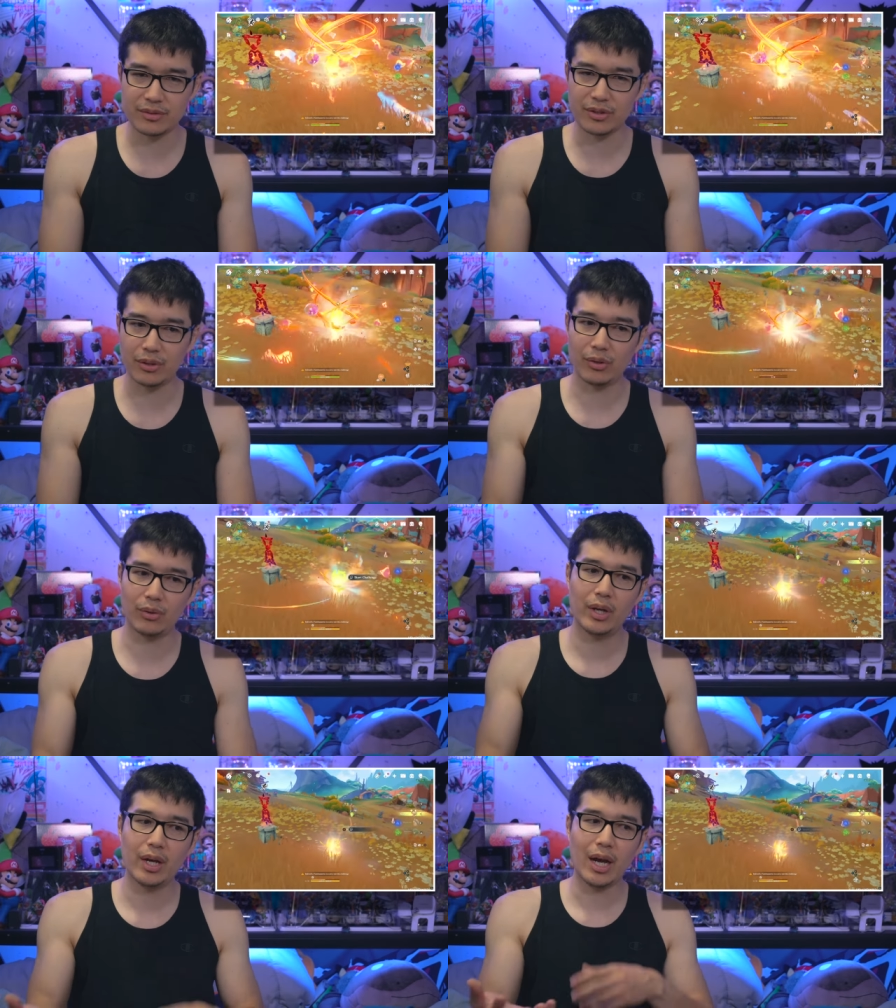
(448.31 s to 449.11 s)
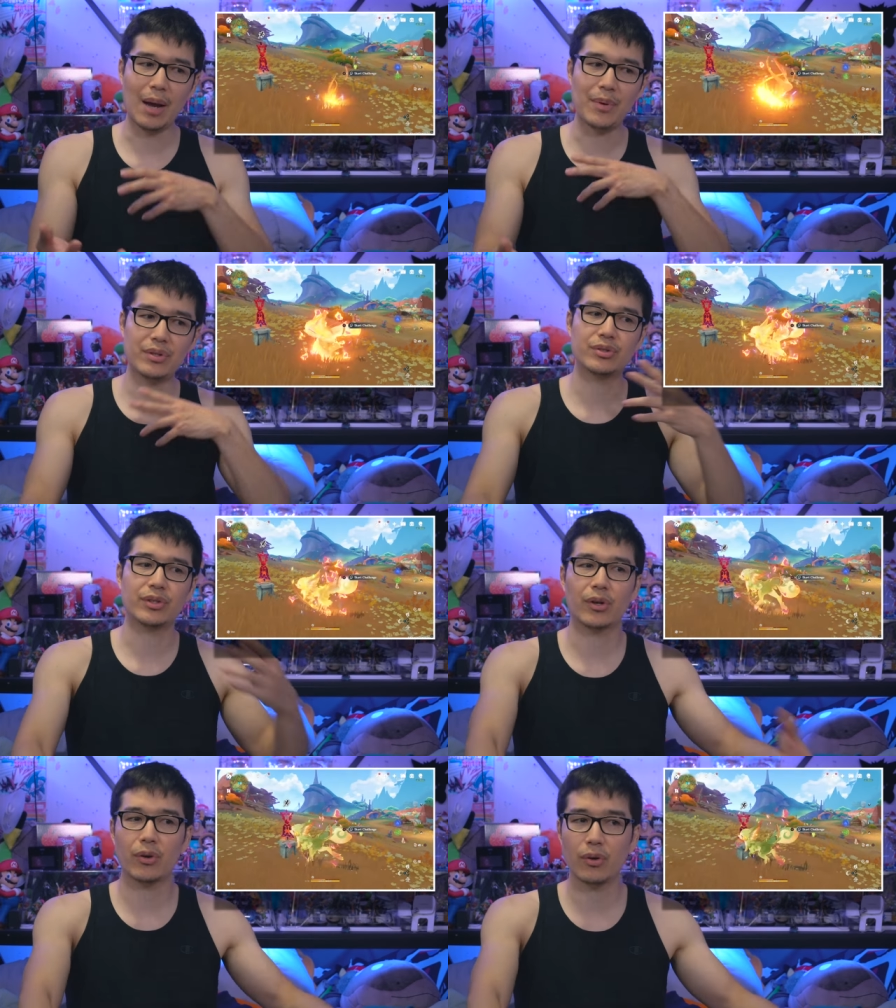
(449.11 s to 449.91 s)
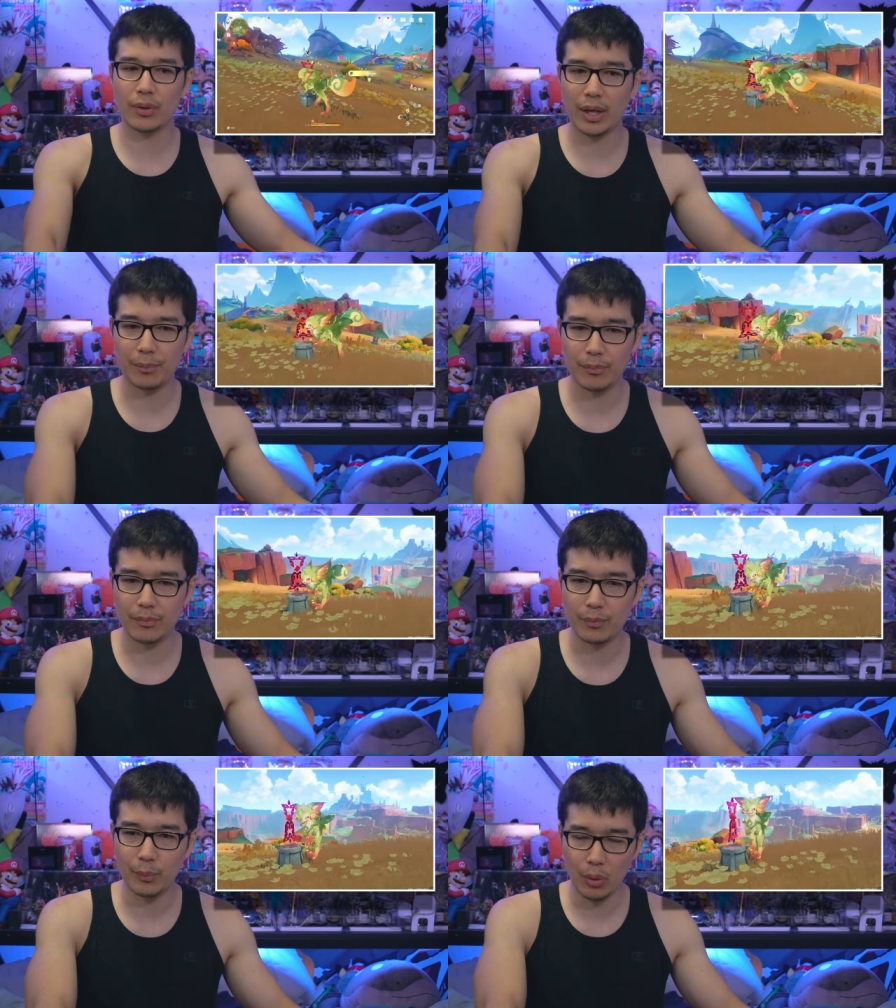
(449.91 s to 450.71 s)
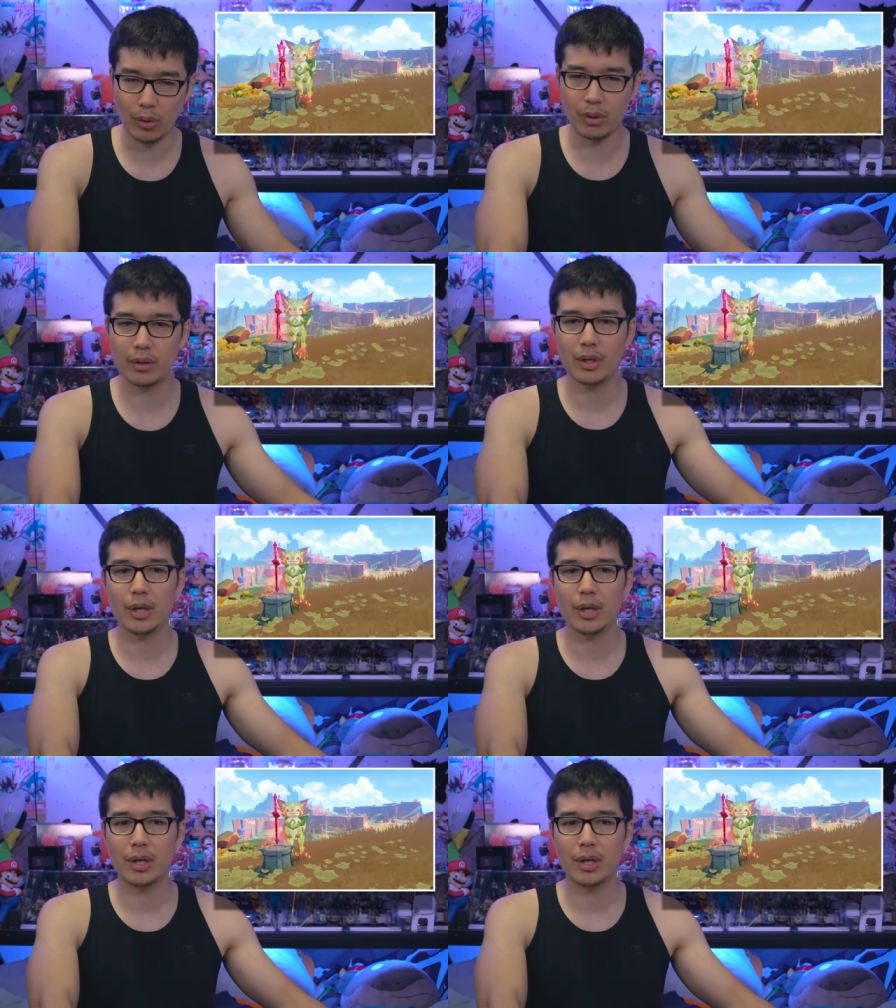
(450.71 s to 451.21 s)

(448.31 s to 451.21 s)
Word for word: so I've been using her a lot more.